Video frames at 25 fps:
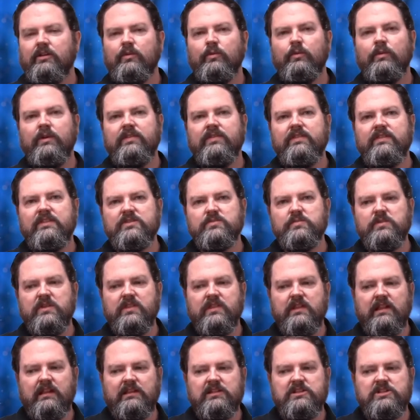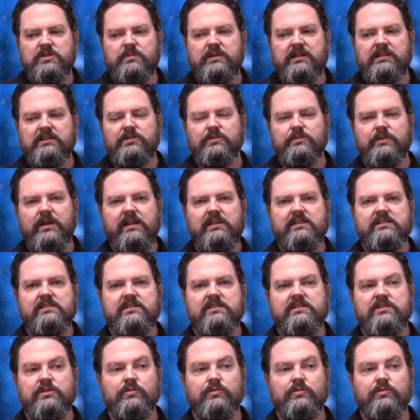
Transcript: with this mythology about the races.